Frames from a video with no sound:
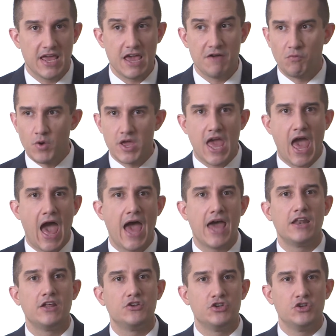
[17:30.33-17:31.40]
If we
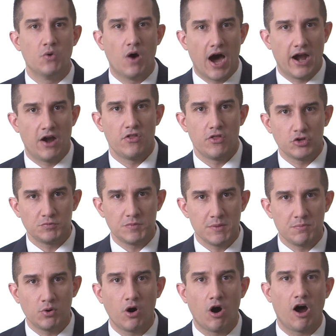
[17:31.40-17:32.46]
had to hire those
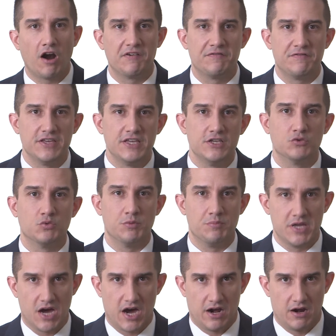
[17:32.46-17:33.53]
people, our fees would
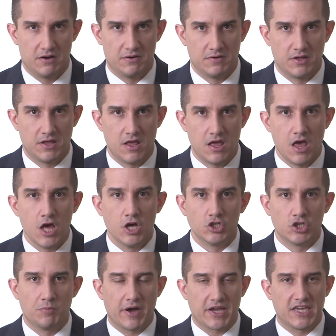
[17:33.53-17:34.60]
be higher.
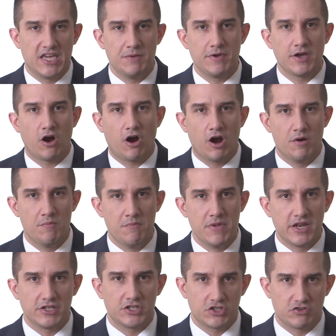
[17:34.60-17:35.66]
So by keeping our
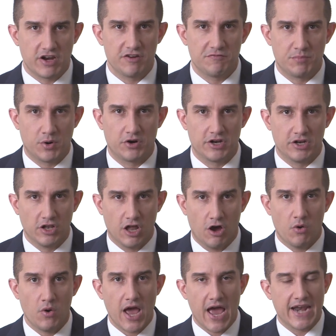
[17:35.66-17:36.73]
administrative burden
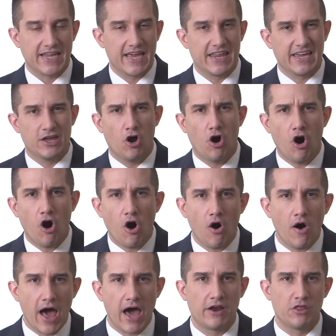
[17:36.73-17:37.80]
low and getting it
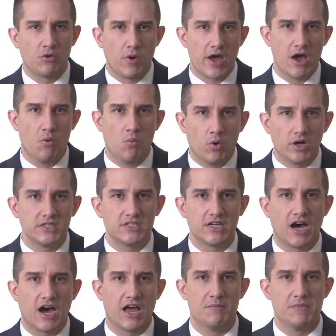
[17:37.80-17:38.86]
all out of the way at one
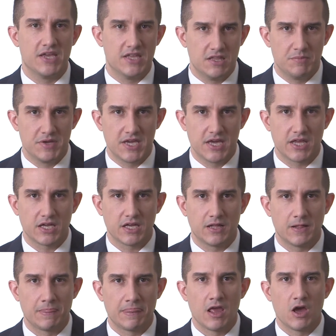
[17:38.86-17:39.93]
time in the beginning,
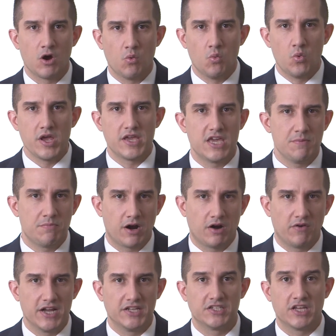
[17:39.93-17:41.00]
we keep our
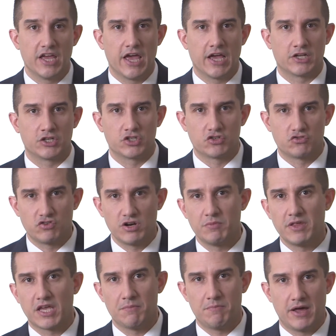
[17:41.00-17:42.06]
rates
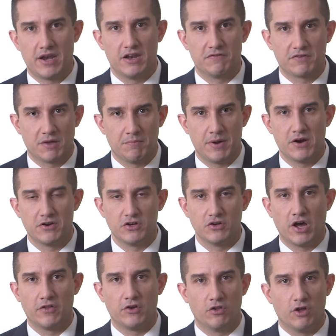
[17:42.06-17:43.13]
extremely competitive compared to
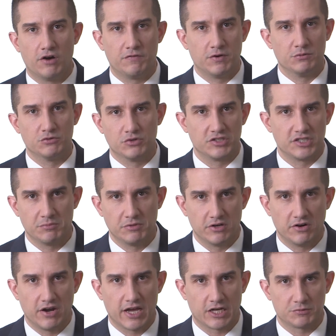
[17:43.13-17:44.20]
other law firms with
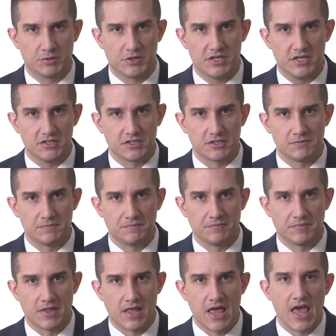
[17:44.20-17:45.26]
similar expertise.
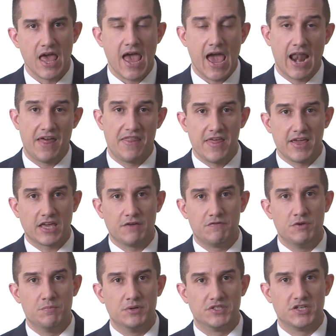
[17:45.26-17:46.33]
And I think if
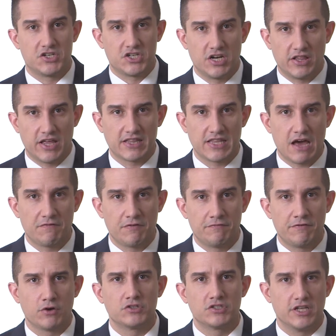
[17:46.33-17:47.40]
you position it like that for
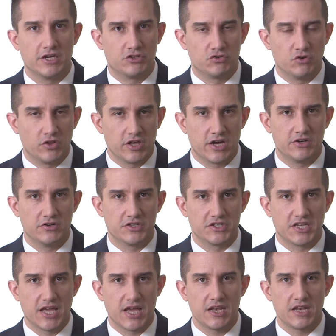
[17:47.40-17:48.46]
folks, they truly
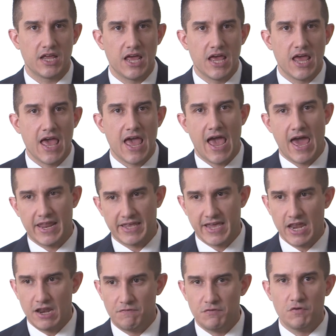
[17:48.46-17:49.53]
understand. And
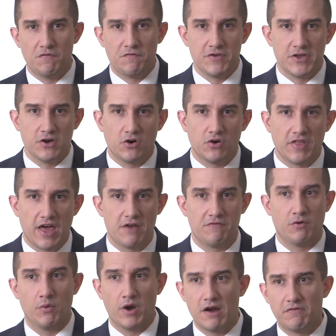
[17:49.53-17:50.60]
again, if you feel that
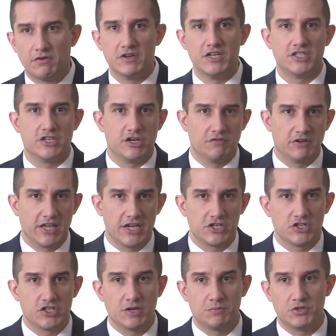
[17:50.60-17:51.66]
for whatever reason in your
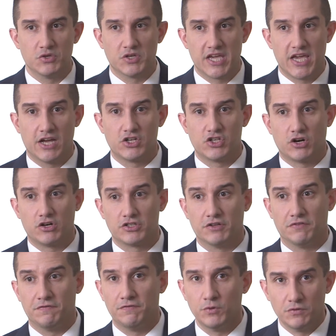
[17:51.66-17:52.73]
relationships you can't charge the
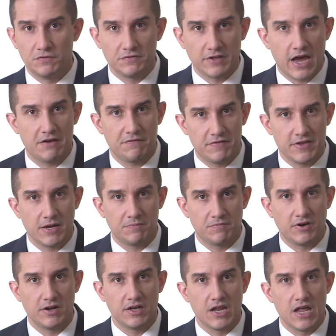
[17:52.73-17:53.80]
full flat fee up
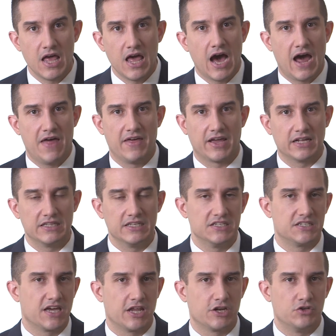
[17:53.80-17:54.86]
front, I think at least
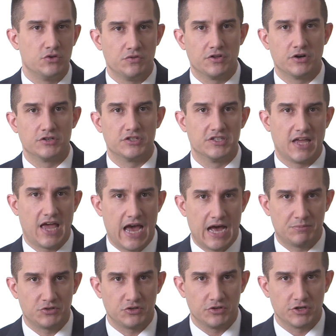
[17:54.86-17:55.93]
getting 2/3 is
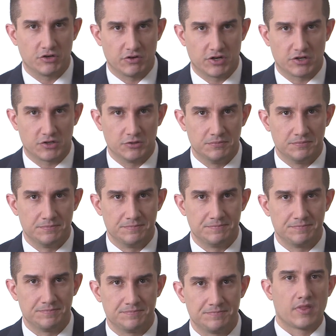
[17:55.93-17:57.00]
absolutely critical.
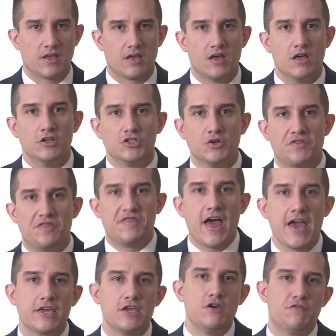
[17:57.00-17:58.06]
So
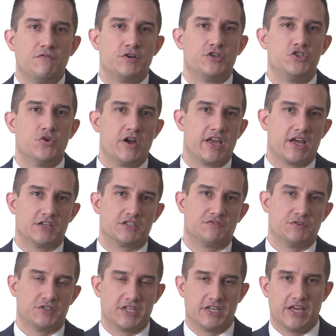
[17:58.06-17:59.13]
thank you for joining us
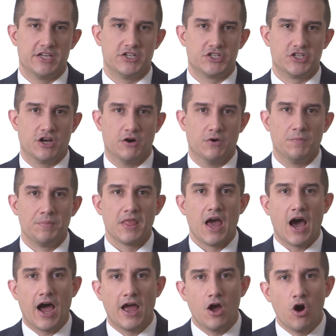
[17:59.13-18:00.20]
for today's show.
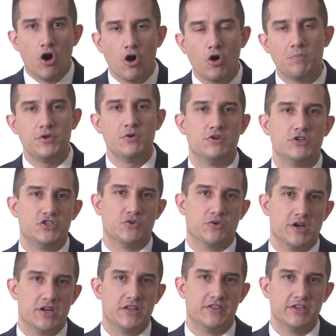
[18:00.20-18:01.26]
I hope you
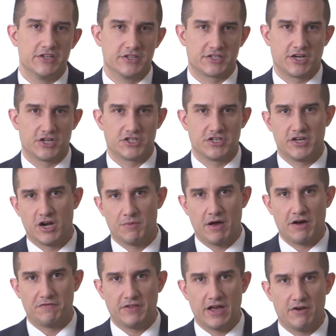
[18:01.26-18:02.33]
enjoyed the discussion here
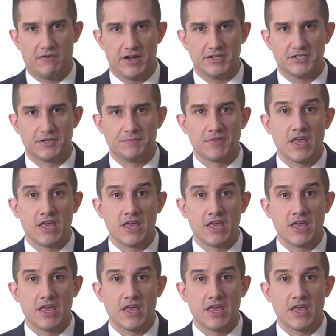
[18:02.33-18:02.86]
about flat rates.